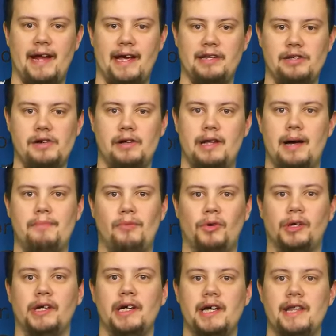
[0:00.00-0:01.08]
and I can do a lot
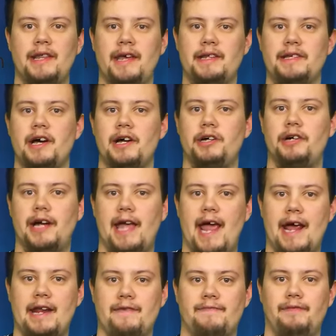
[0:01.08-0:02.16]
more things
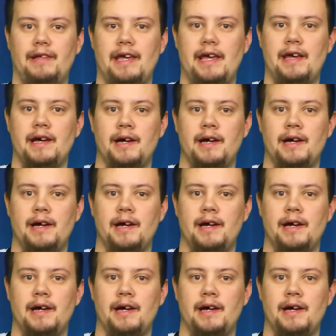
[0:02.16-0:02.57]
creatively.